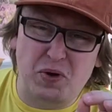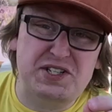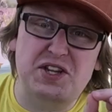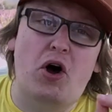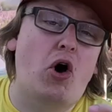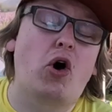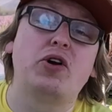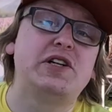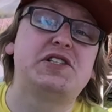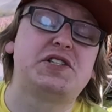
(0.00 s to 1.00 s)
What's the
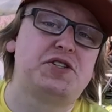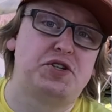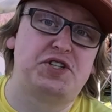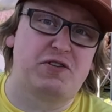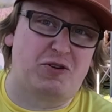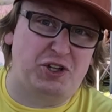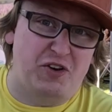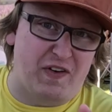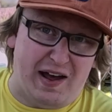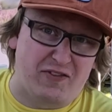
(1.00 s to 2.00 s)
hardest Tootsie Roll
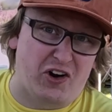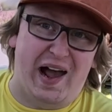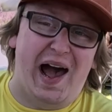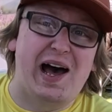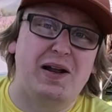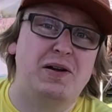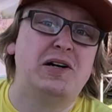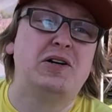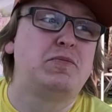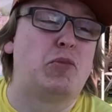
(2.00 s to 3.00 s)
you've ever
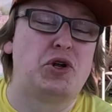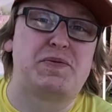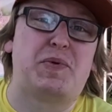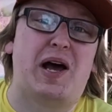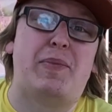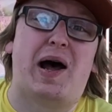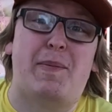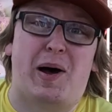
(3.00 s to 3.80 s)
had, multiplied by